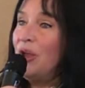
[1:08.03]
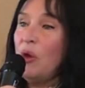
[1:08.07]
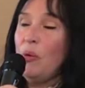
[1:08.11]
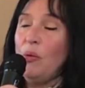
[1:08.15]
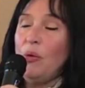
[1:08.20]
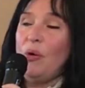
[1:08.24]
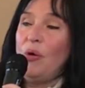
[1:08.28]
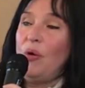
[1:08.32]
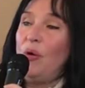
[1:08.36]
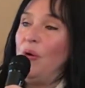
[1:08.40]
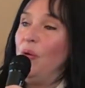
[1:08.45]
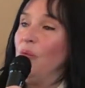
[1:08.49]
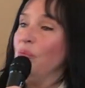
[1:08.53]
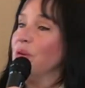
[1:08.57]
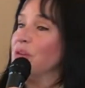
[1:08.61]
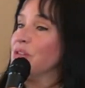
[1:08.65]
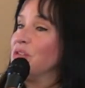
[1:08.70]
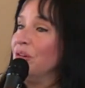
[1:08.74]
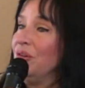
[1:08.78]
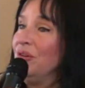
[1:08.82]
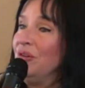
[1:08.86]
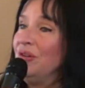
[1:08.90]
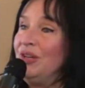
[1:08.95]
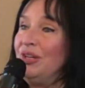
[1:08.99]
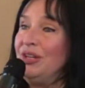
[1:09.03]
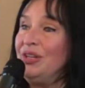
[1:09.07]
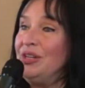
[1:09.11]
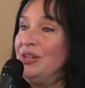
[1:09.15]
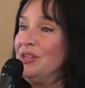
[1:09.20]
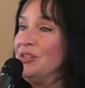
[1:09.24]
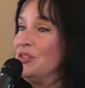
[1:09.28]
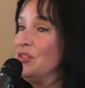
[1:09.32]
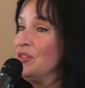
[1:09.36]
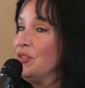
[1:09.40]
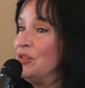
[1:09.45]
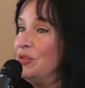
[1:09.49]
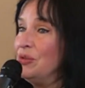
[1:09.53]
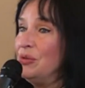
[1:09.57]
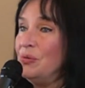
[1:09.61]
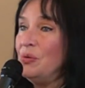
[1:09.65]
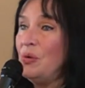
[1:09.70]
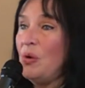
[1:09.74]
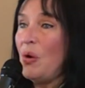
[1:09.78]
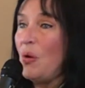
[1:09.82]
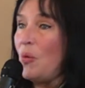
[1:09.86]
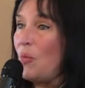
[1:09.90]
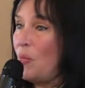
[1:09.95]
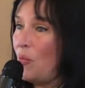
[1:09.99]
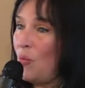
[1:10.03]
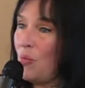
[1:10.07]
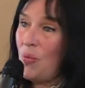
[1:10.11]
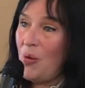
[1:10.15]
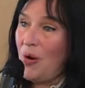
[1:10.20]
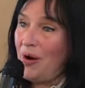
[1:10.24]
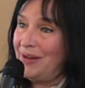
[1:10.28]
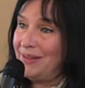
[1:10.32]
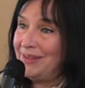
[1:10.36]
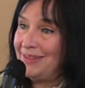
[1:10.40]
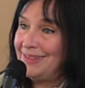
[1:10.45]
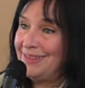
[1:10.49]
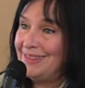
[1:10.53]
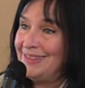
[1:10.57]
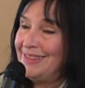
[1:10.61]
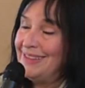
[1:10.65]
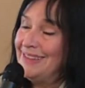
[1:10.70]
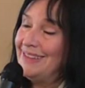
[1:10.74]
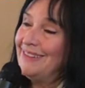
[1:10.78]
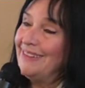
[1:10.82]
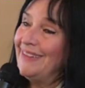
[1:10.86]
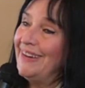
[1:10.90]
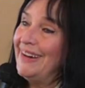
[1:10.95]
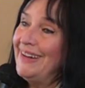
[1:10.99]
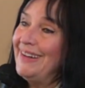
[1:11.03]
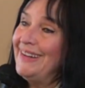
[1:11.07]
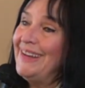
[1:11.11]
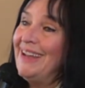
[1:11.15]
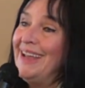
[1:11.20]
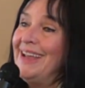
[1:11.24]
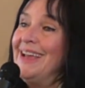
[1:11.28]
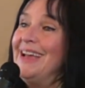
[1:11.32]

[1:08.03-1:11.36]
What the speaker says: we're all returning to one, right?